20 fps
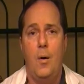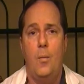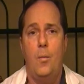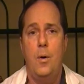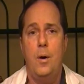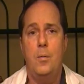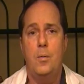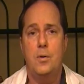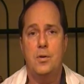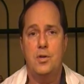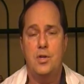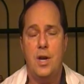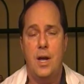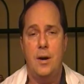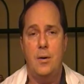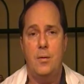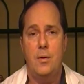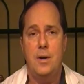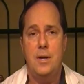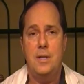We will
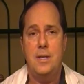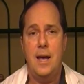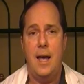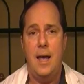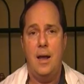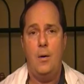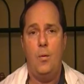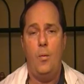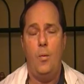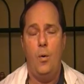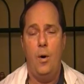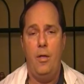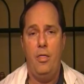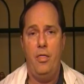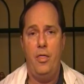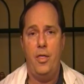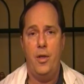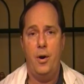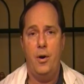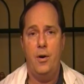generally take
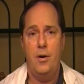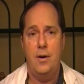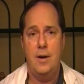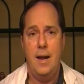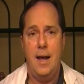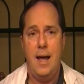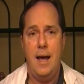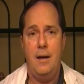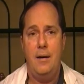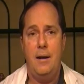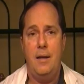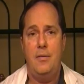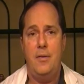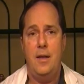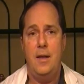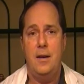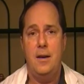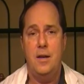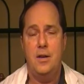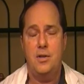1/3 down at
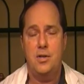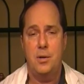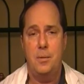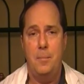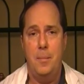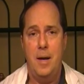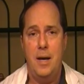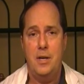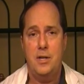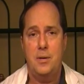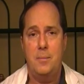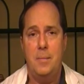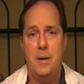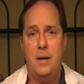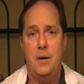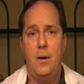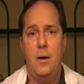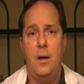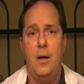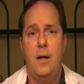the initial
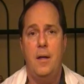measurement.